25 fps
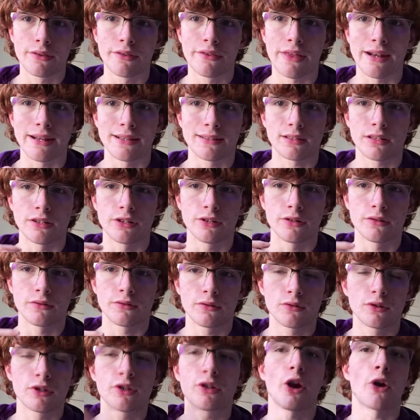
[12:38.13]
then it's going
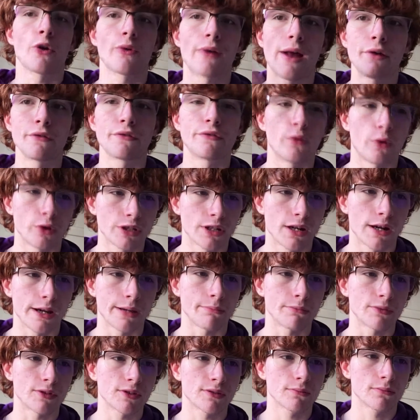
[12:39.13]
to go around 4
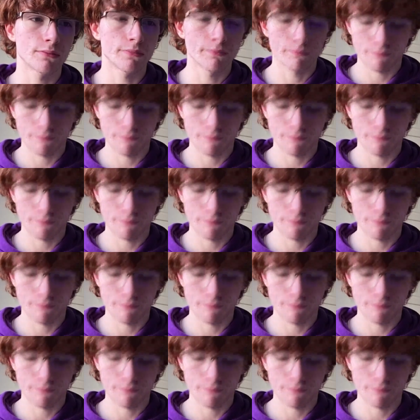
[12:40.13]
times.